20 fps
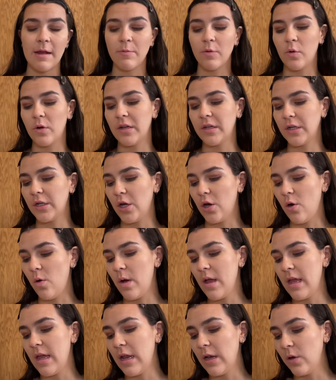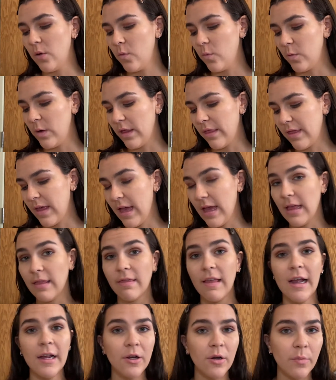I'm going to go in with a
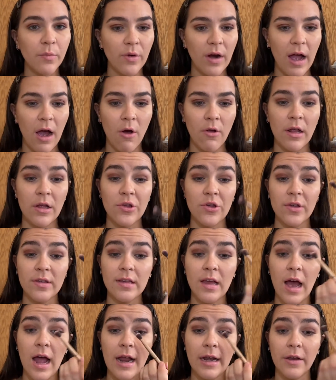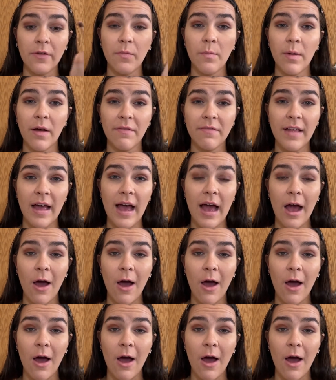lighter brown and just kind of buff that